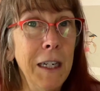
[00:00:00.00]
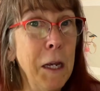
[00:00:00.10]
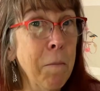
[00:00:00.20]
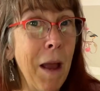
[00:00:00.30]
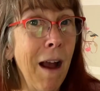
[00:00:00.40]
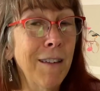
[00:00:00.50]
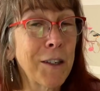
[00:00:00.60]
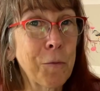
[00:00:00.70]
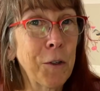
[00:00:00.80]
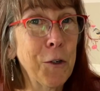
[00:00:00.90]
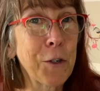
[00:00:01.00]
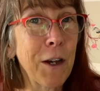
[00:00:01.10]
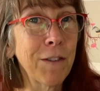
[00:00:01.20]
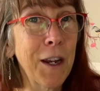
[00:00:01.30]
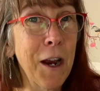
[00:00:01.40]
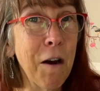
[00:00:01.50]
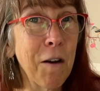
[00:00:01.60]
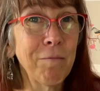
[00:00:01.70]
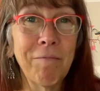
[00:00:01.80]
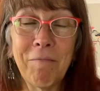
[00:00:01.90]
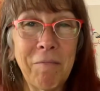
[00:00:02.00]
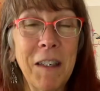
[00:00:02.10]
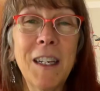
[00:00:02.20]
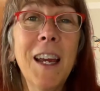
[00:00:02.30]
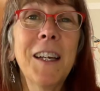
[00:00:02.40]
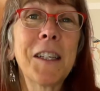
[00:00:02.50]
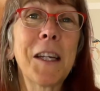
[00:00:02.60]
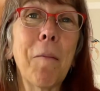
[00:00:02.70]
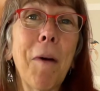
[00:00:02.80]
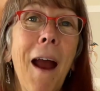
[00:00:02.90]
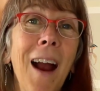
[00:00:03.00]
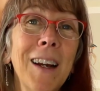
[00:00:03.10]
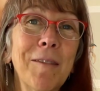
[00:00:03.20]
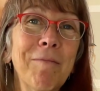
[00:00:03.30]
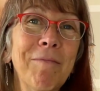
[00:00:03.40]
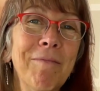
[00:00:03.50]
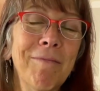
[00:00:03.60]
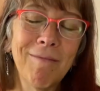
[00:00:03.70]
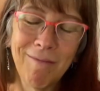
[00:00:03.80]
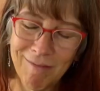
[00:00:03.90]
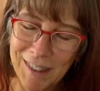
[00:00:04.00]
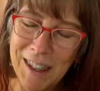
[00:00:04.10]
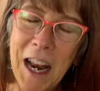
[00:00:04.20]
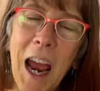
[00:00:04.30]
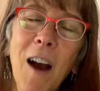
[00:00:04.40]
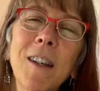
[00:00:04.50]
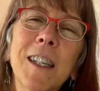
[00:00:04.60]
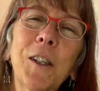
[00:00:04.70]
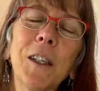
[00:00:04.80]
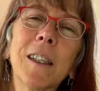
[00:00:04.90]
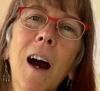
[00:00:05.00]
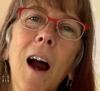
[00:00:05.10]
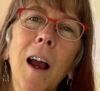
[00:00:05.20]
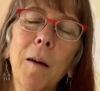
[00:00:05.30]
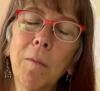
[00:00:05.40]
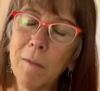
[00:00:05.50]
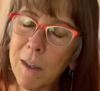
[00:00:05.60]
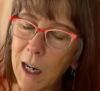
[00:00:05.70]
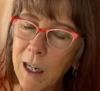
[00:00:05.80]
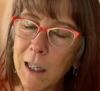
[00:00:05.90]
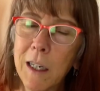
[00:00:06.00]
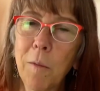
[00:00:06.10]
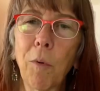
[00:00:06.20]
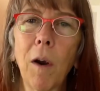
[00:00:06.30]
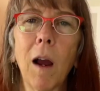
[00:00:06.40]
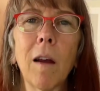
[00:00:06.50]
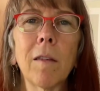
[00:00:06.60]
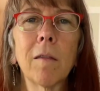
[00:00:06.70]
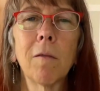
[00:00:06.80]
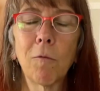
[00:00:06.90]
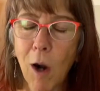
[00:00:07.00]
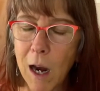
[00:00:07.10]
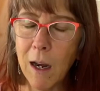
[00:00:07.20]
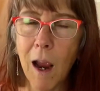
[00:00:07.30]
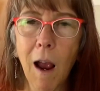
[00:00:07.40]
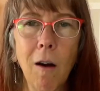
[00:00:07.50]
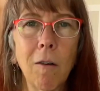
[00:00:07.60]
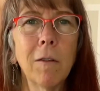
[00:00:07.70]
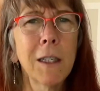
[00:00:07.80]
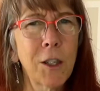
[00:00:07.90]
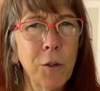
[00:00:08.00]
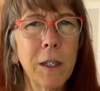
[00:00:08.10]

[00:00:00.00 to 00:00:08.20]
imbalanced with your self-care, take a step back. Now is a good time. Take a deep breath right now. Let's do it